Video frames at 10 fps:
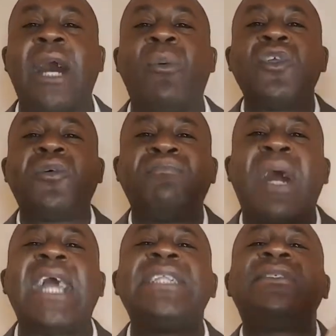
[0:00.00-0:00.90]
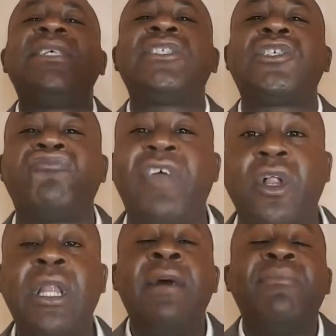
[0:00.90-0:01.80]
and what your mind sees as
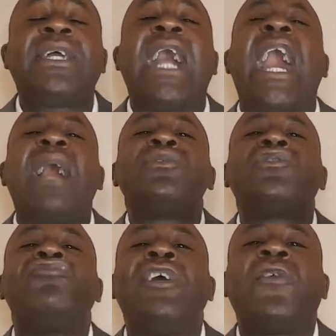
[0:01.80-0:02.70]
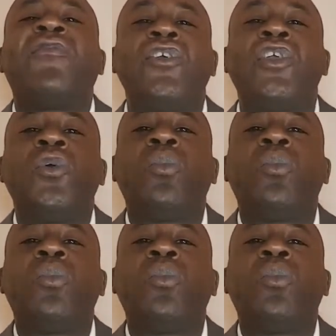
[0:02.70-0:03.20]
real becomes real for you.